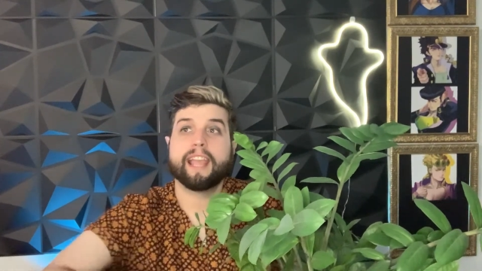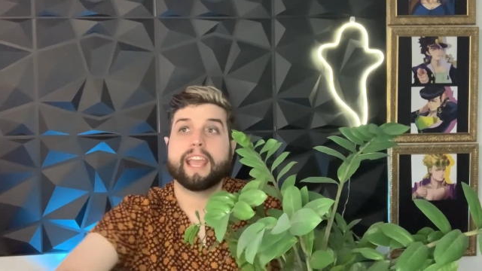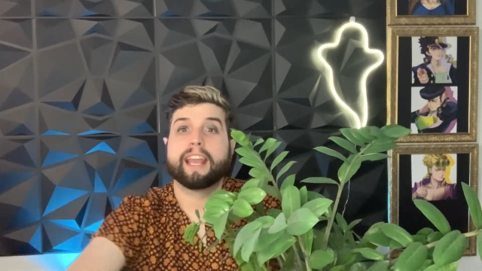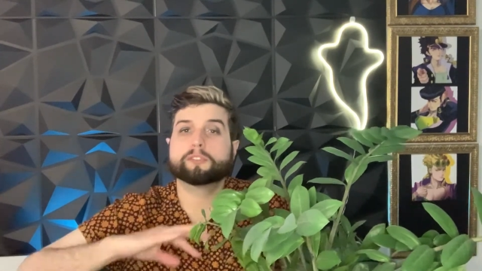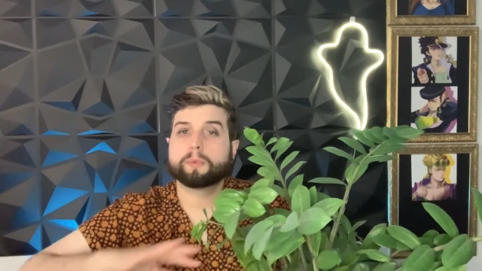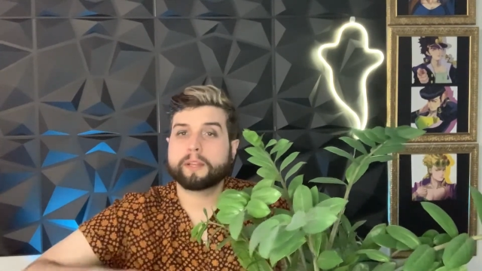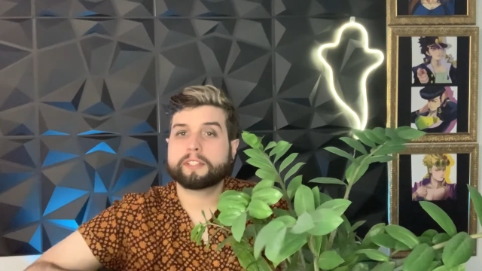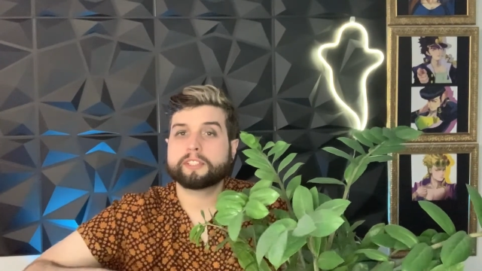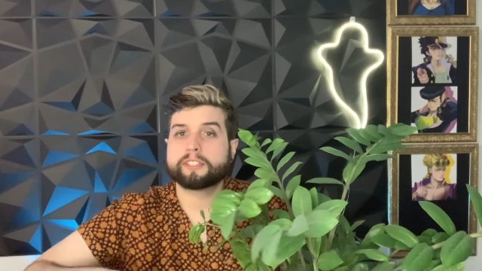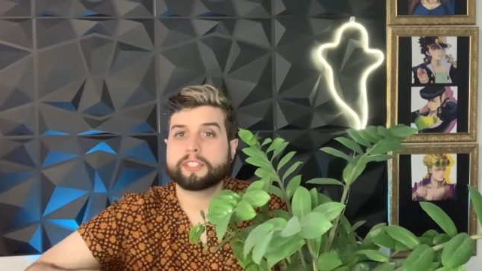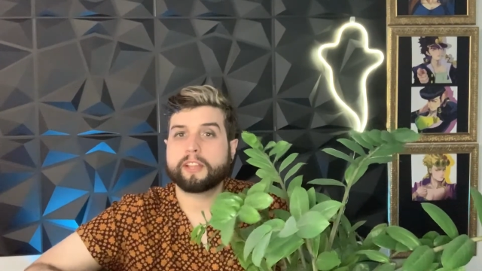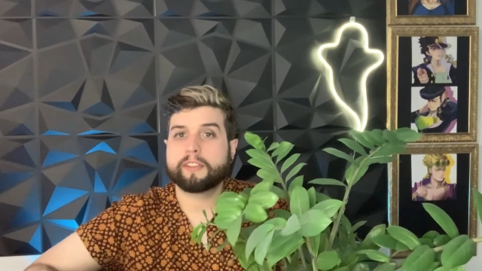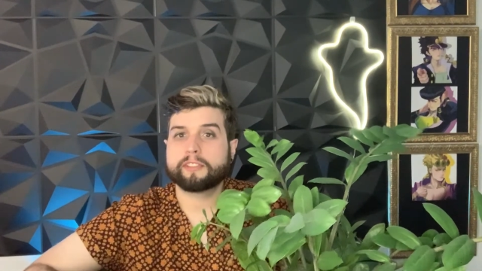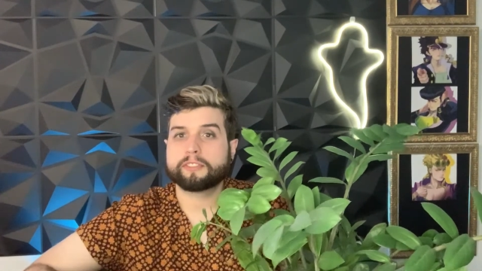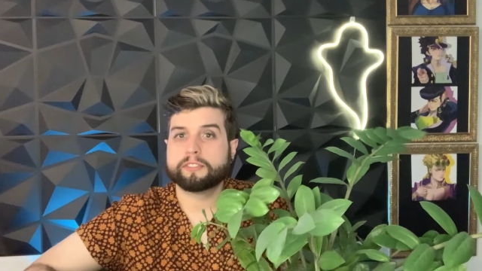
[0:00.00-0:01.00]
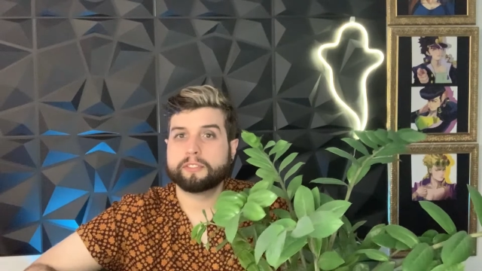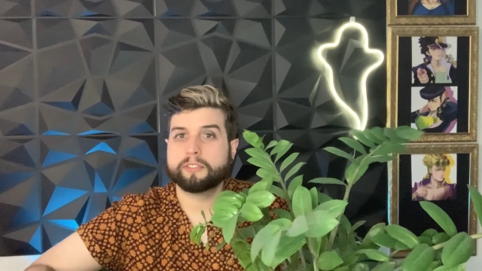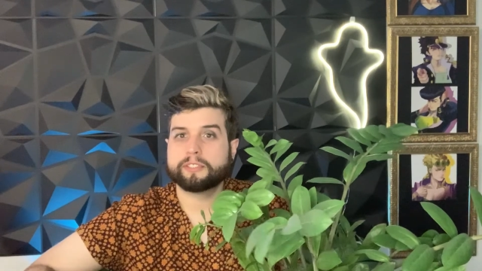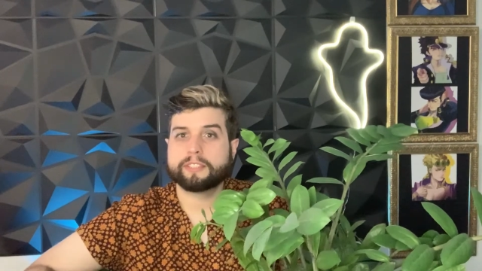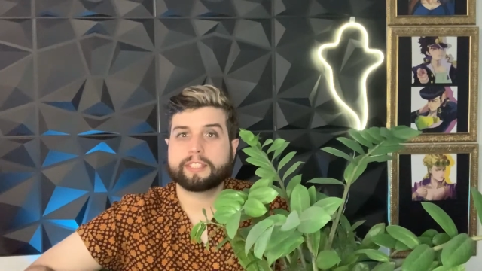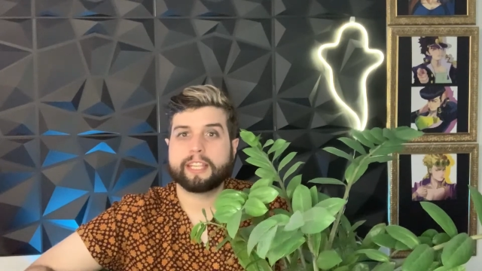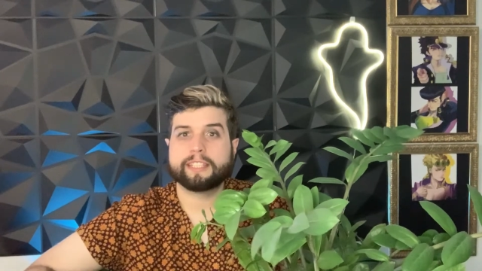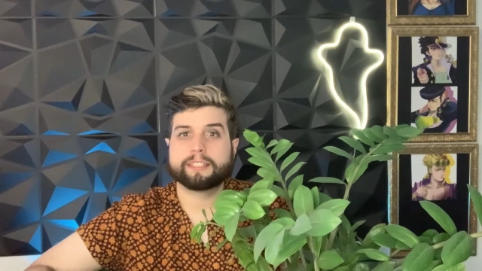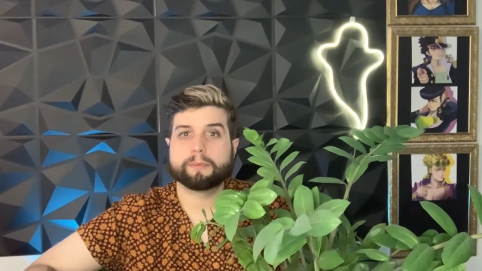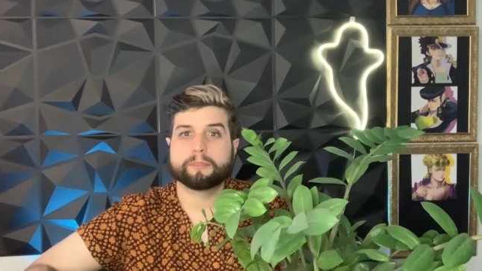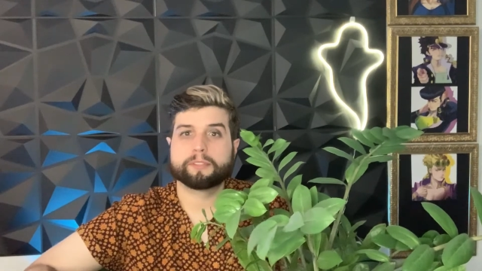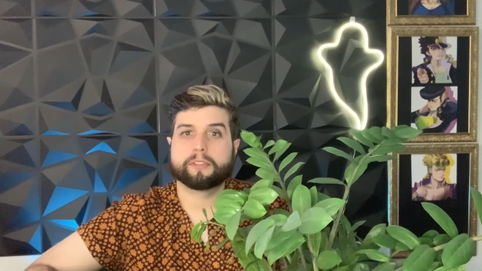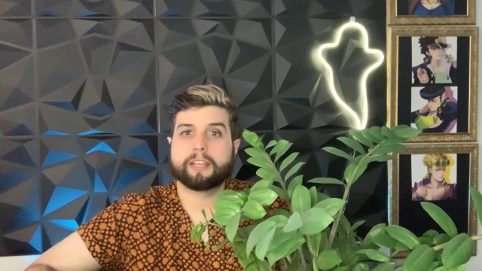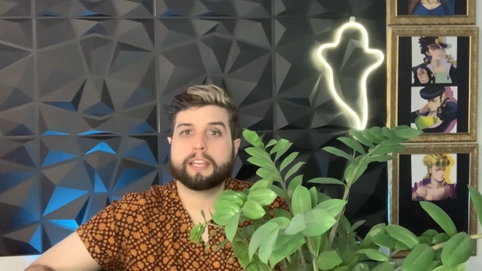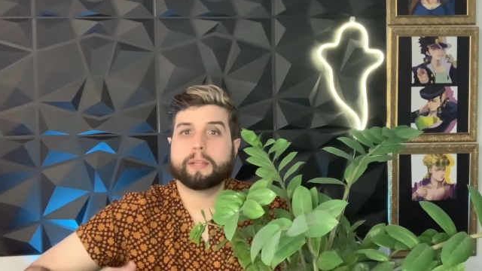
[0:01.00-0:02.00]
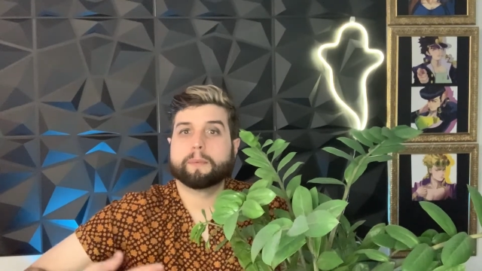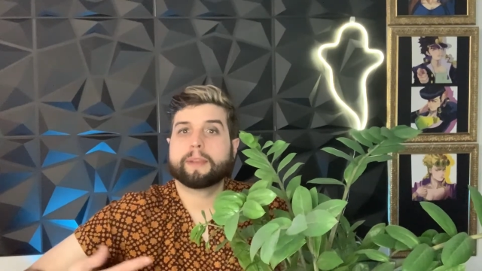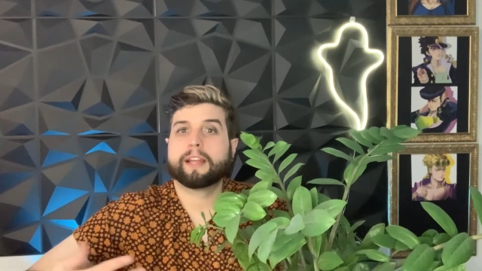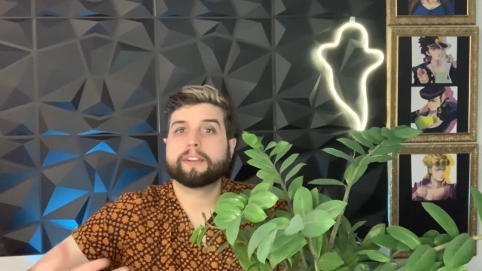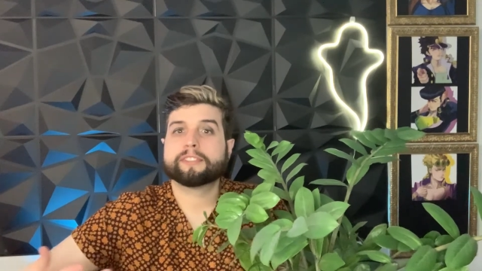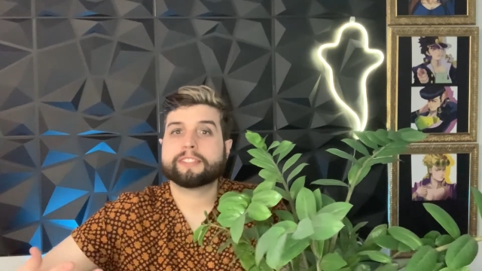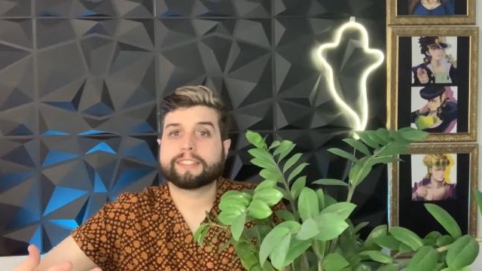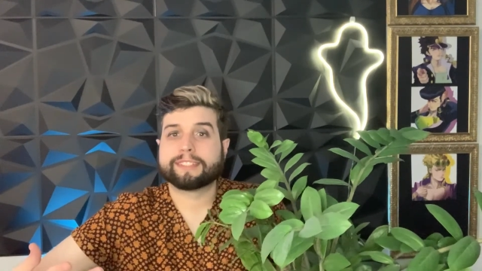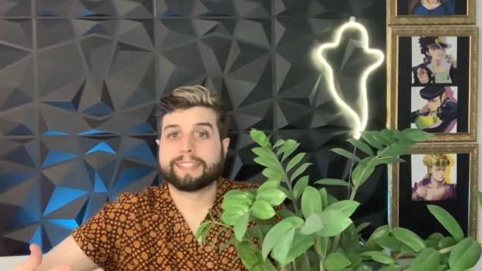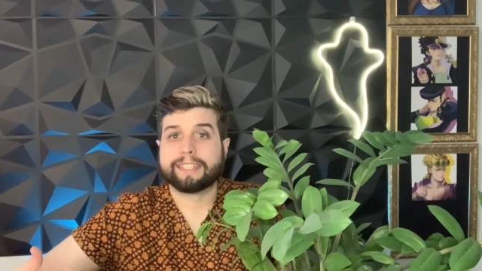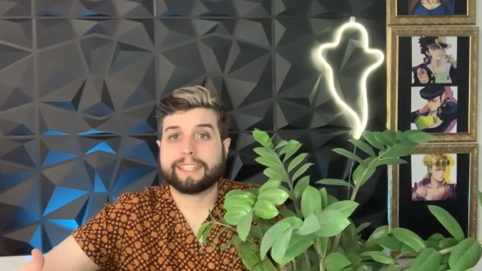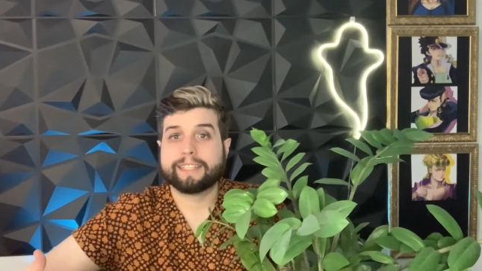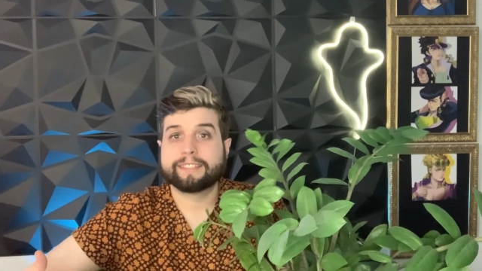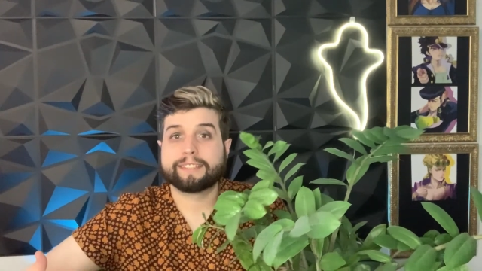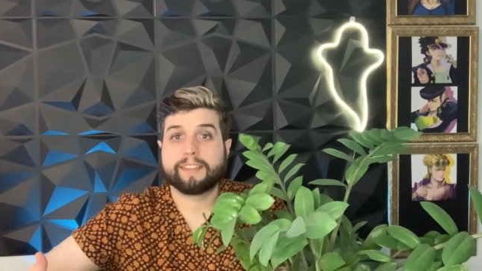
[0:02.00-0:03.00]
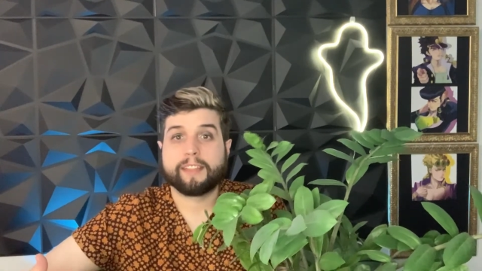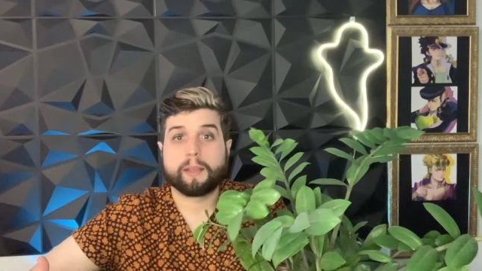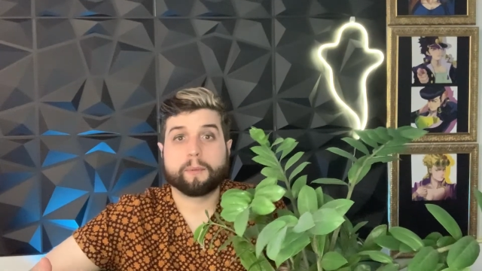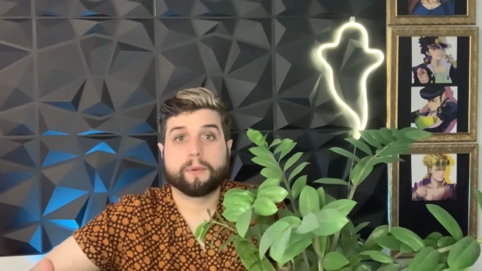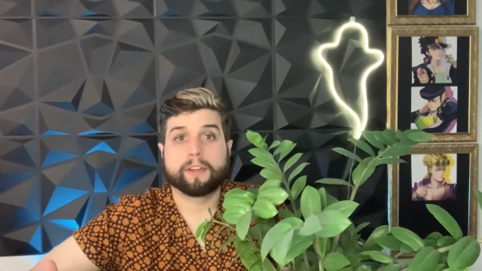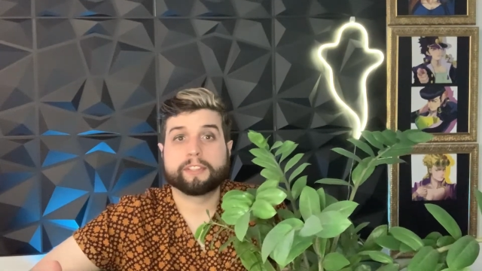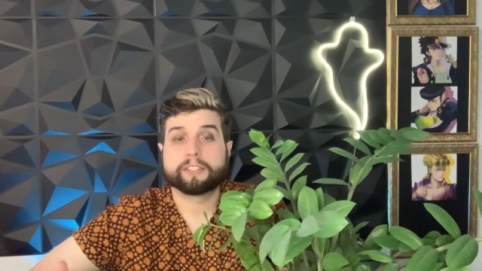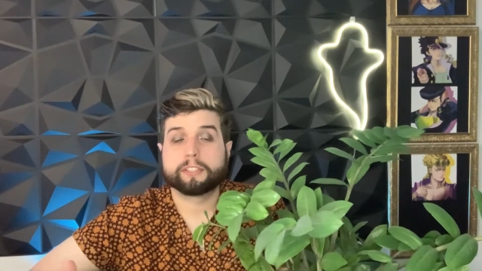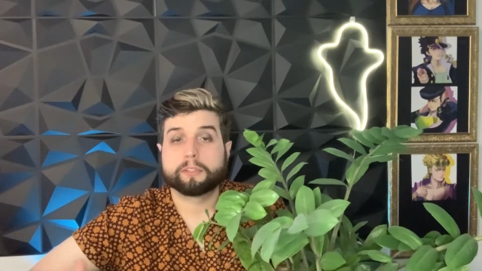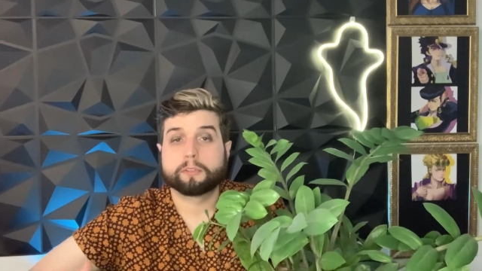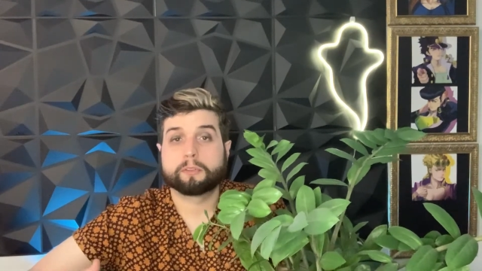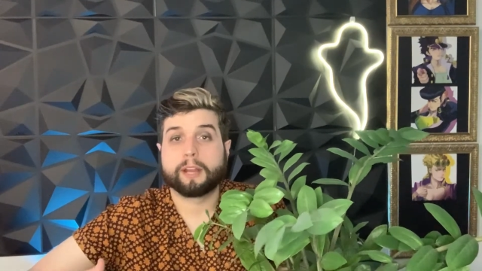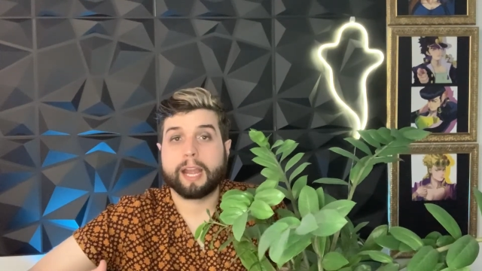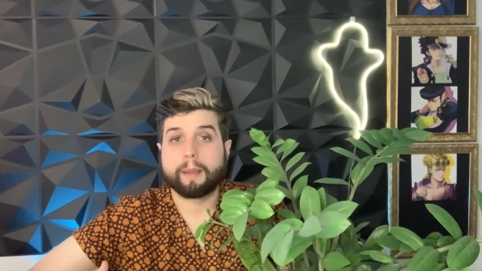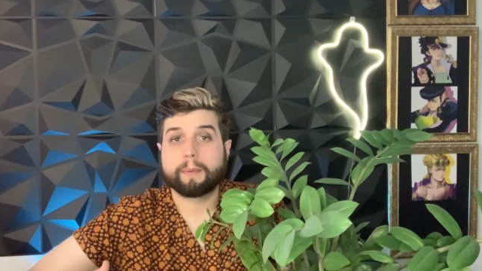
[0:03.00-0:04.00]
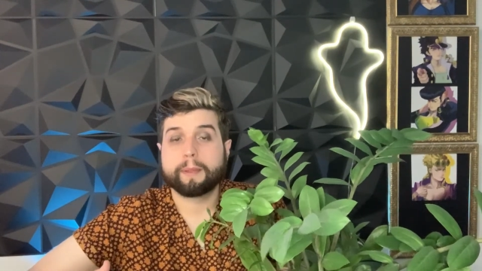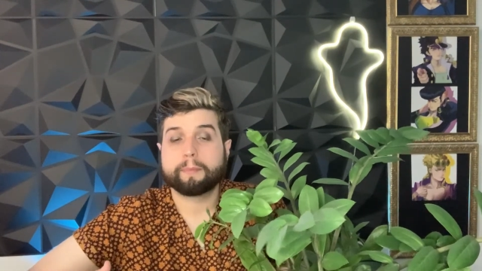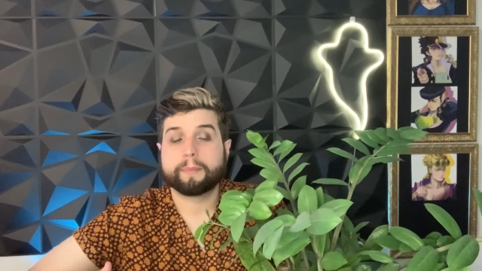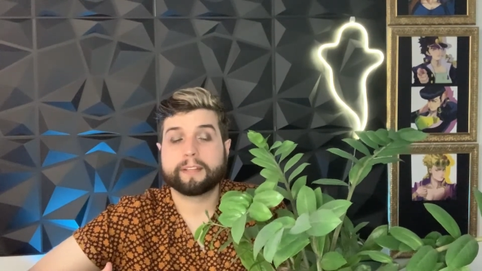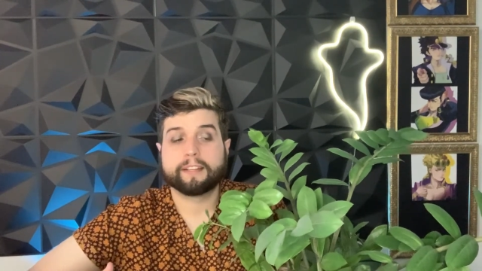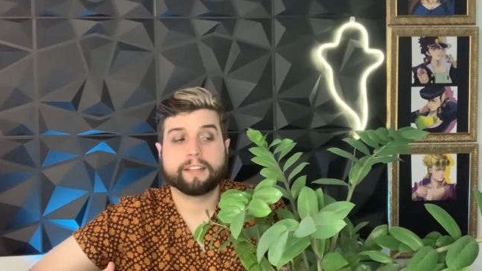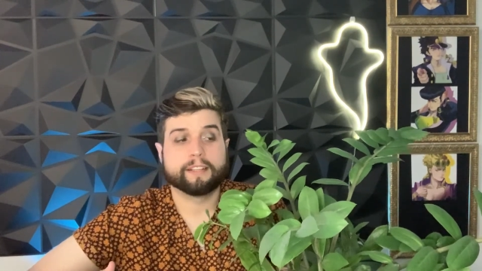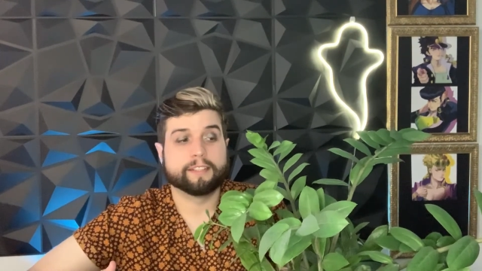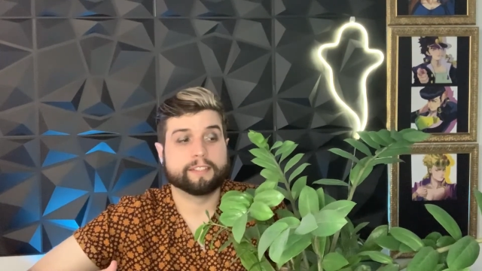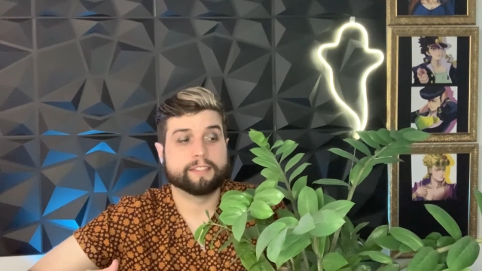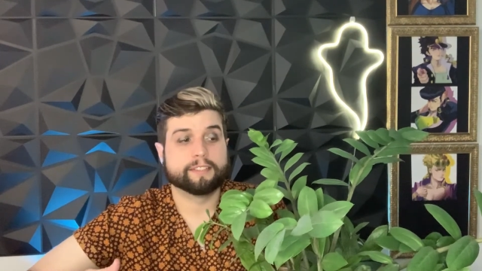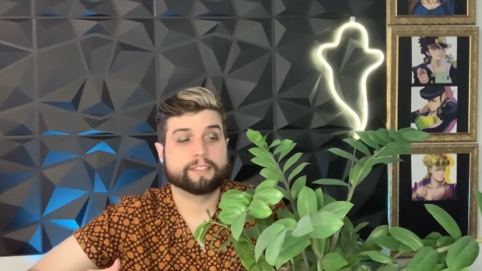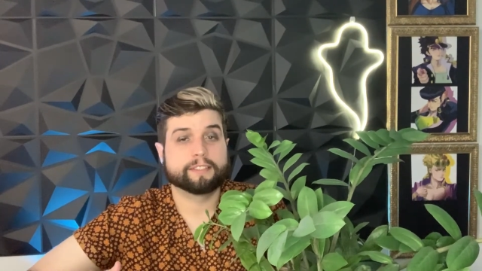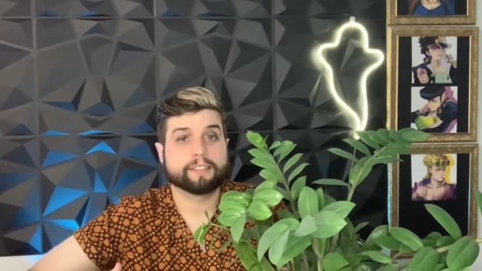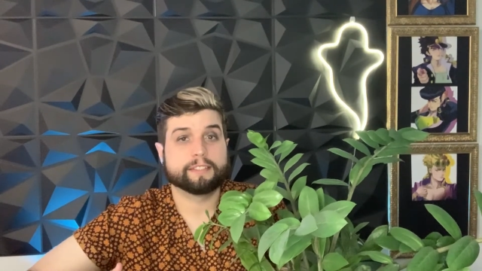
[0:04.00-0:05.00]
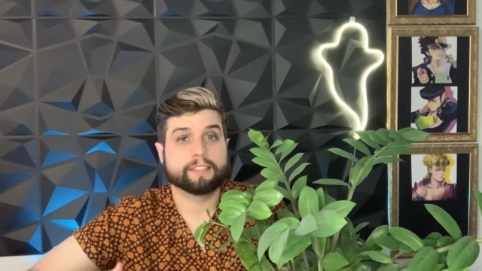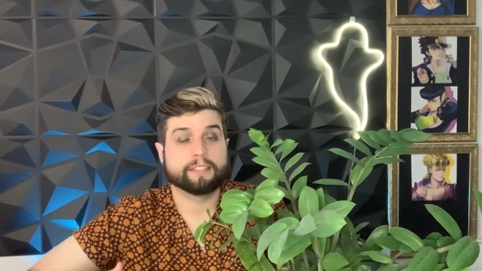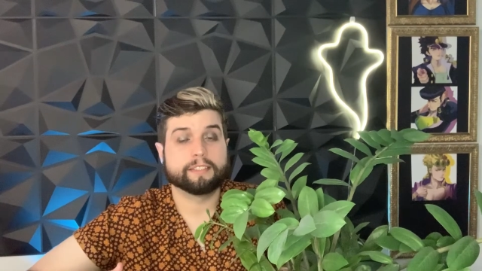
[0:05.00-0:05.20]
Just wanted to share this news in case it was on anyone else's list and they wanted to go grab it, because